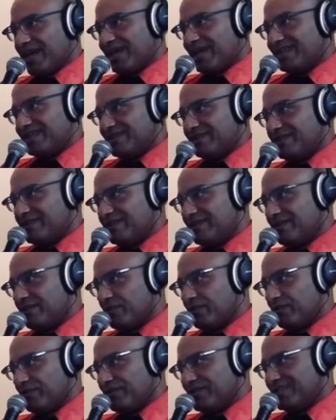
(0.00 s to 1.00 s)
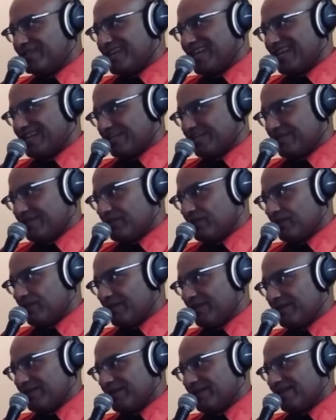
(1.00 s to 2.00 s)
ended with the deactivated
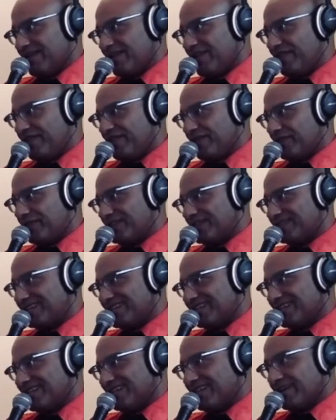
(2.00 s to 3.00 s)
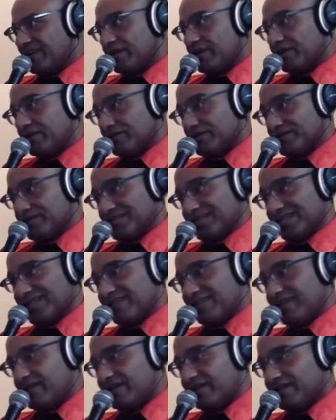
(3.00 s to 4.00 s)
weapon resting innocuously
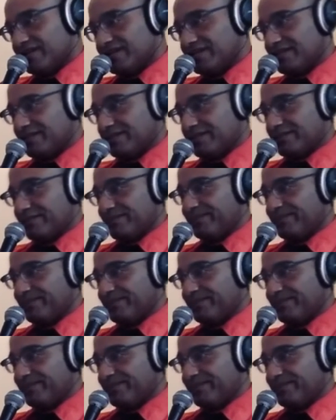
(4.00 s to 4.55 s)
on his hip.